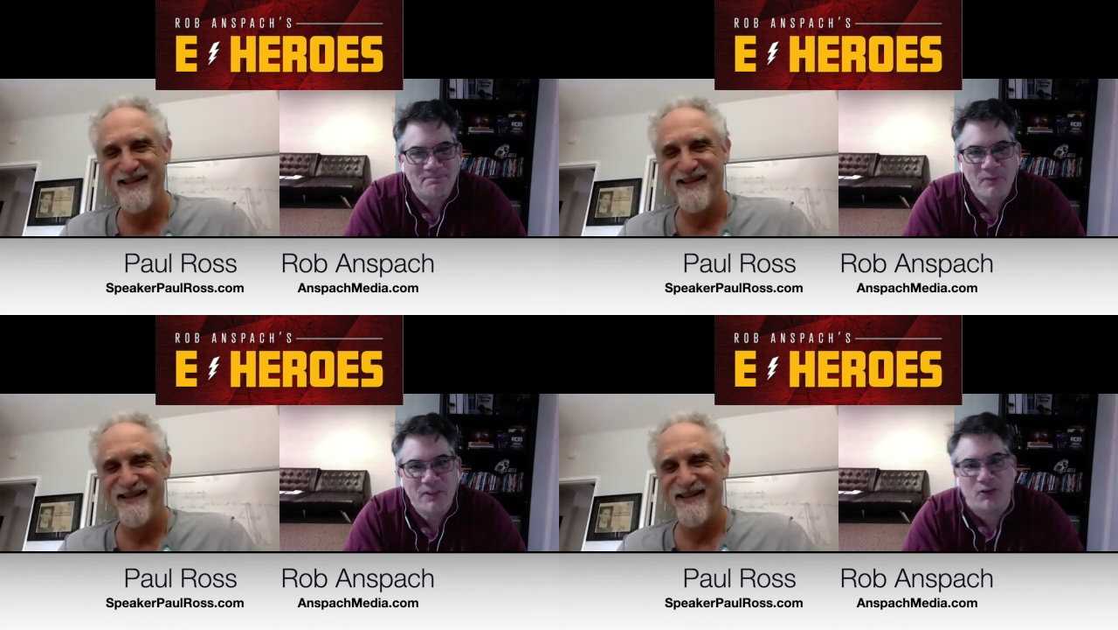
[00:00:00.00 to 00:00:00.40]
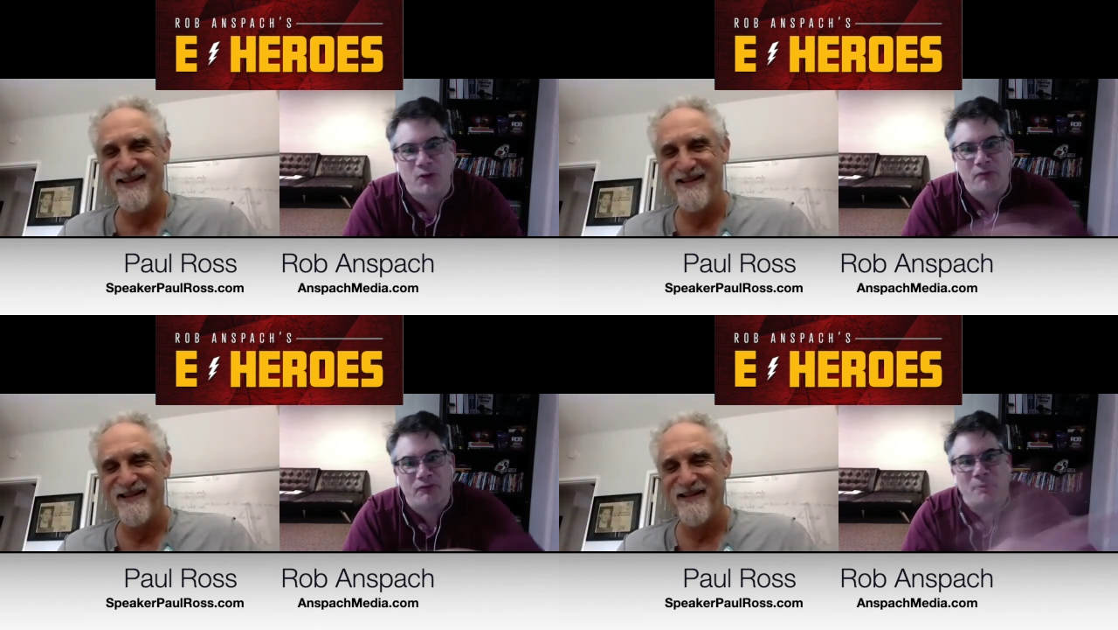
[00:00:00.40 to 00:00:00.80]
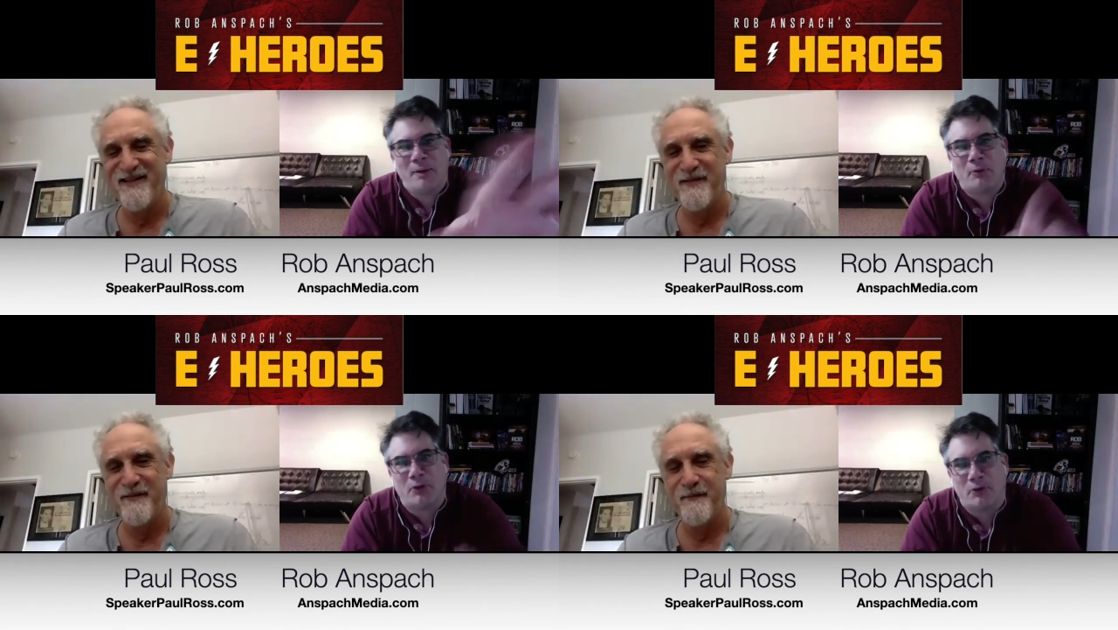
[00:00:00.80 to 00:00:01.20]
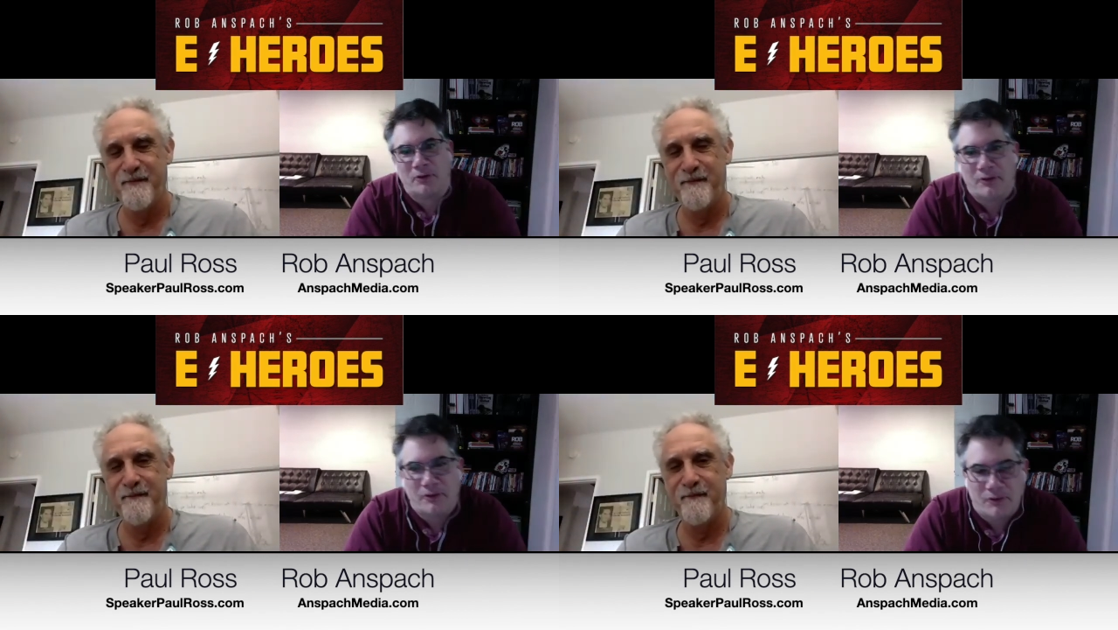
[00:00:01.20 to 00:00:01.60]
Speaker 1: so for people
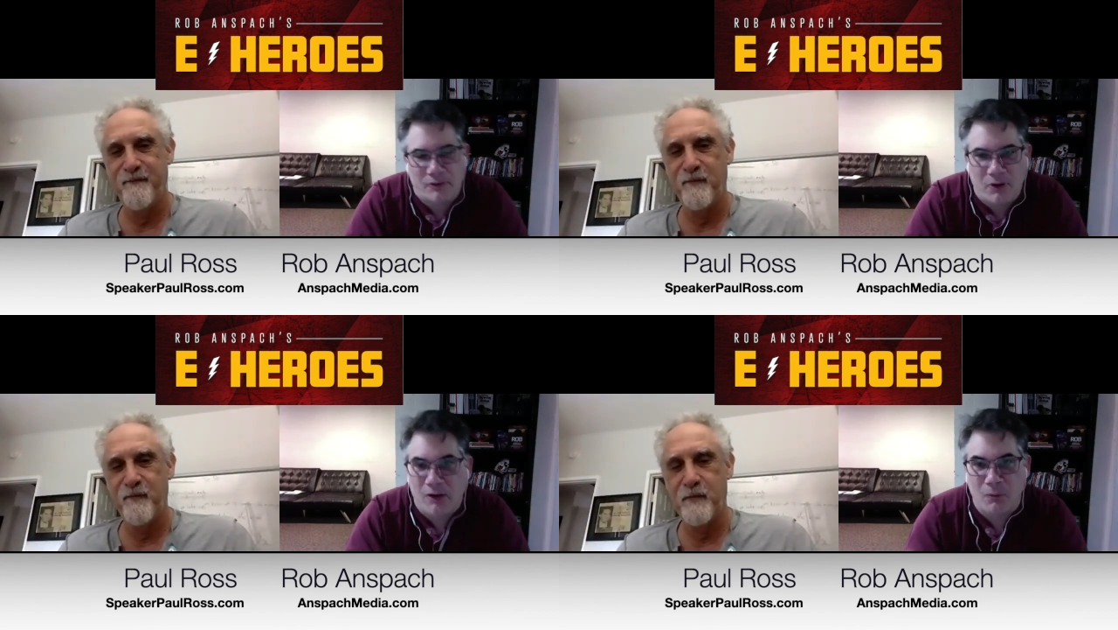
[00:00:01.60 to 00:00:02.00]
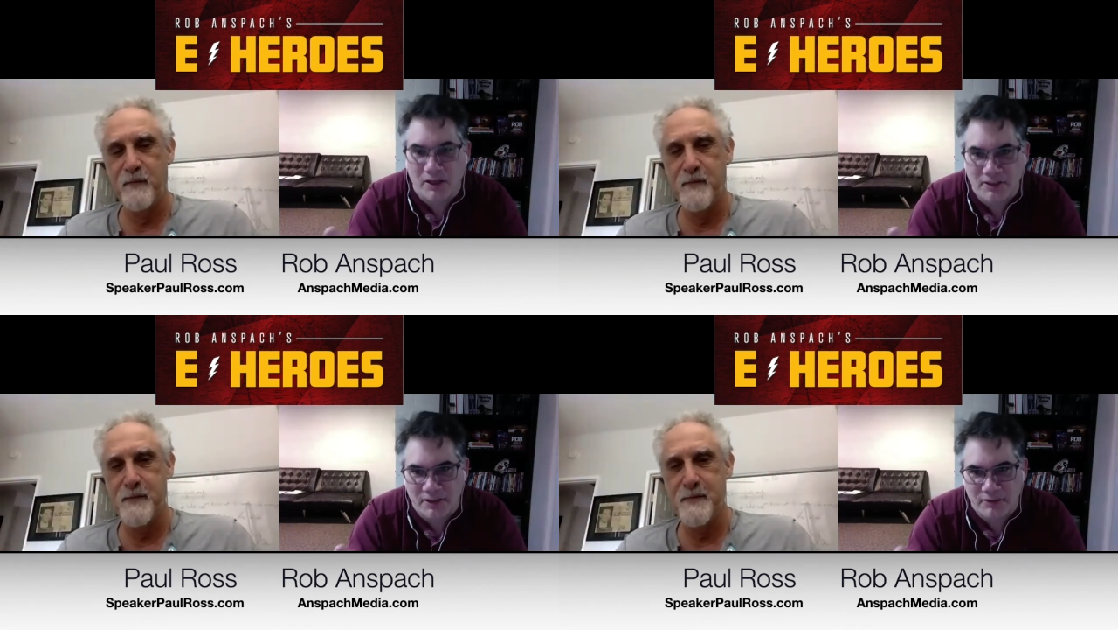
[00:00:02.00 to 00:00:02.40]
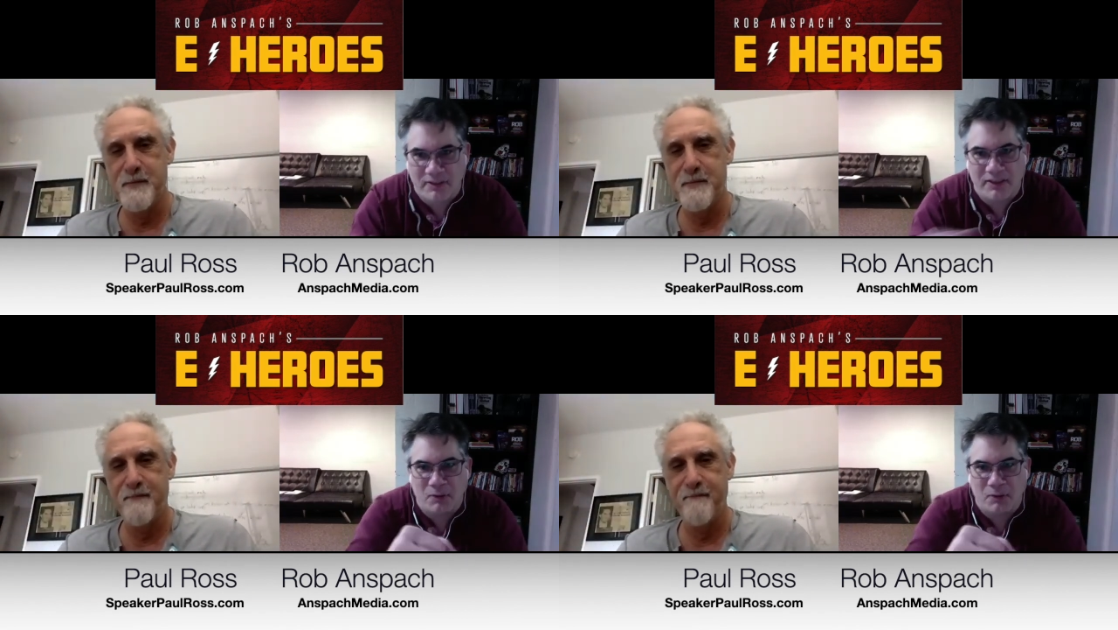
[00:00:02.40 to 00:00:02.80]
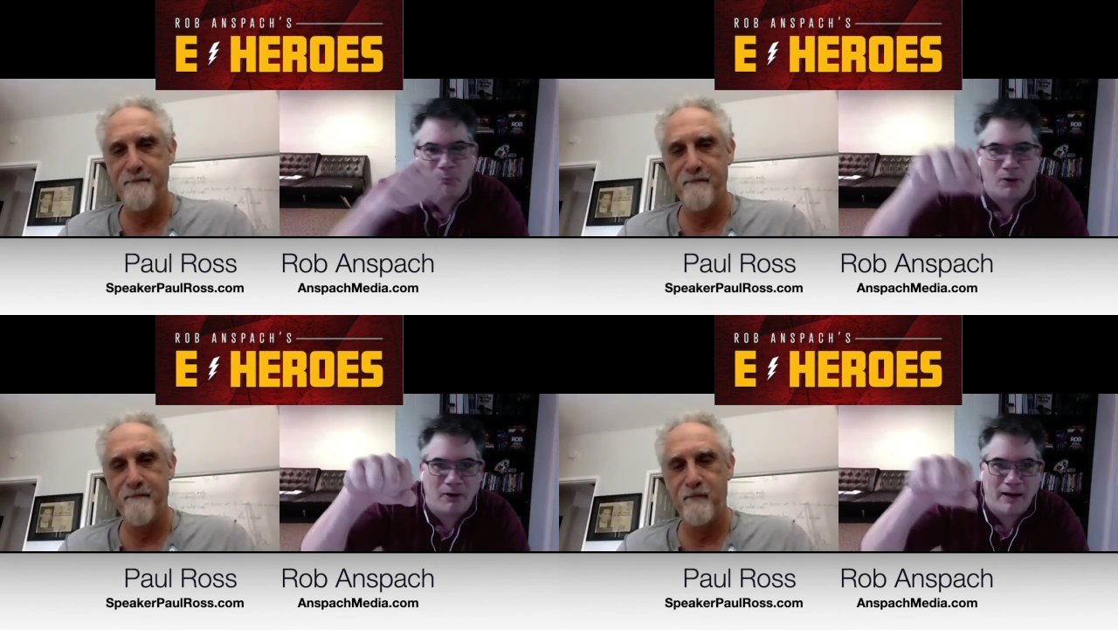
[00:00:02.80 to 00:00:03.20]
who who aren't watching this video
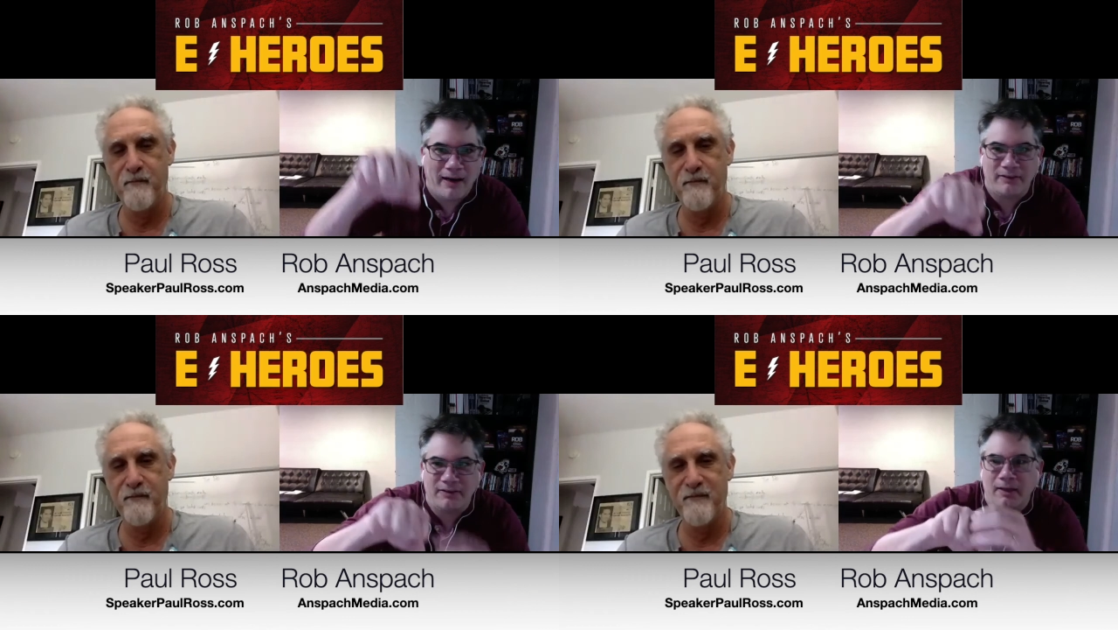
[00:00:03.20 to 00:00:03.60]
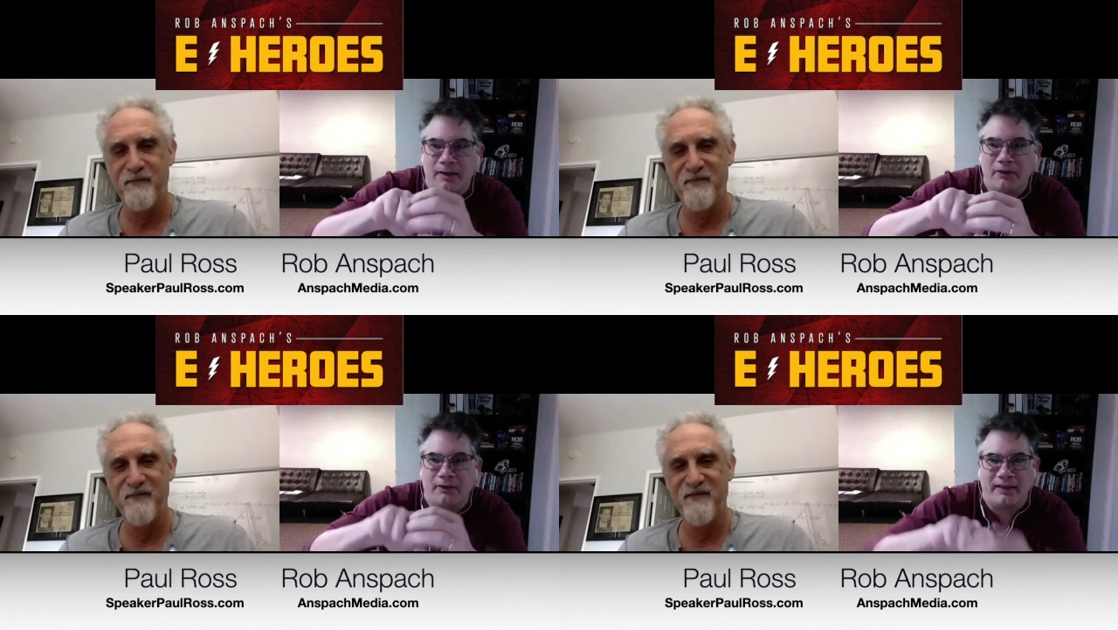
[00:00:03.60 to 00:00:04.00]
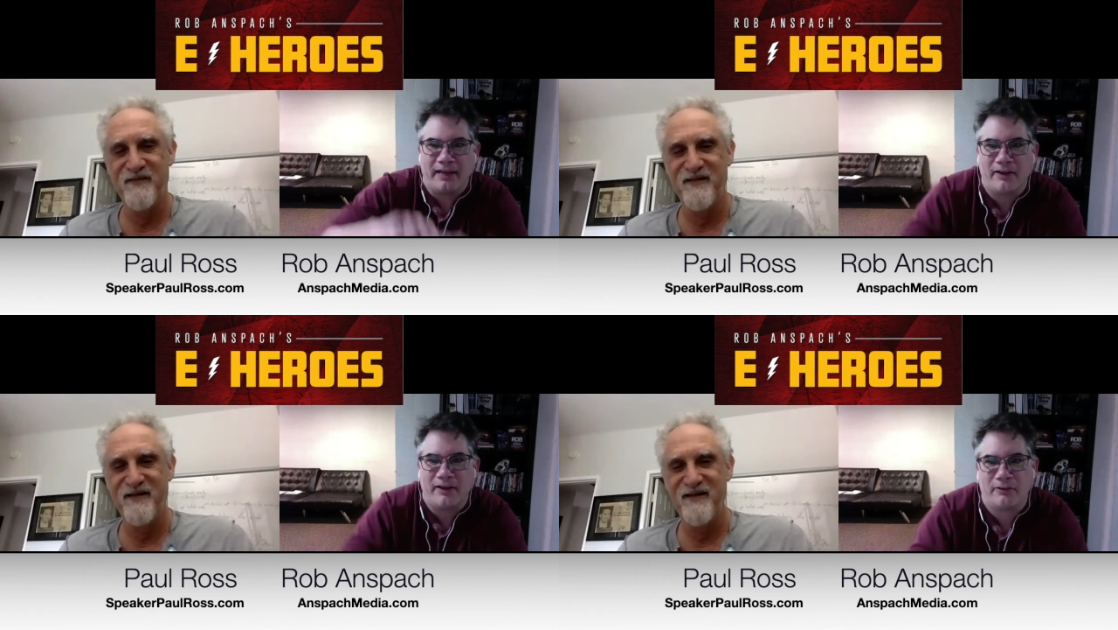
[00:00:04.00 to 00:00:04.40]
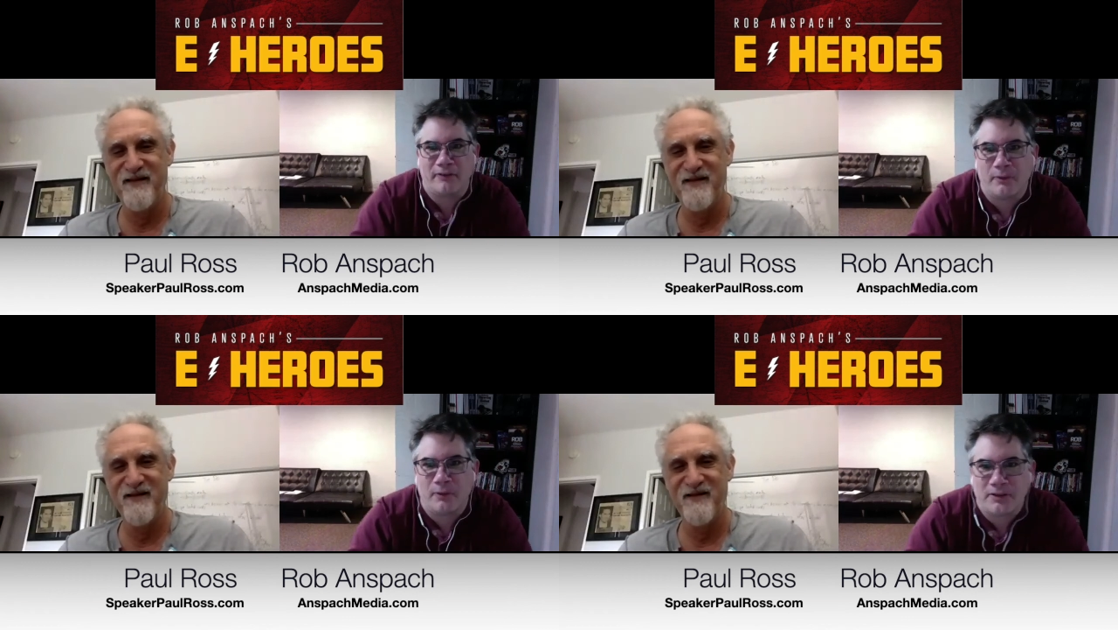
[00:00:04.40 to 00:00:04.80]
paul has a green lantern
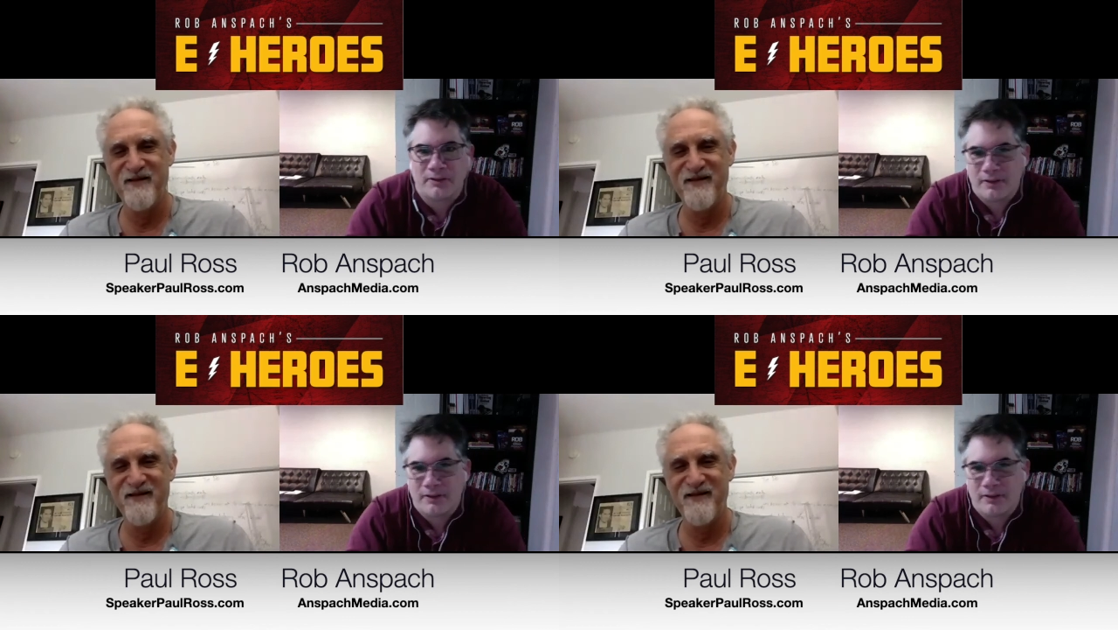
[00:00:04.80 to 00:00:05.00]
ring which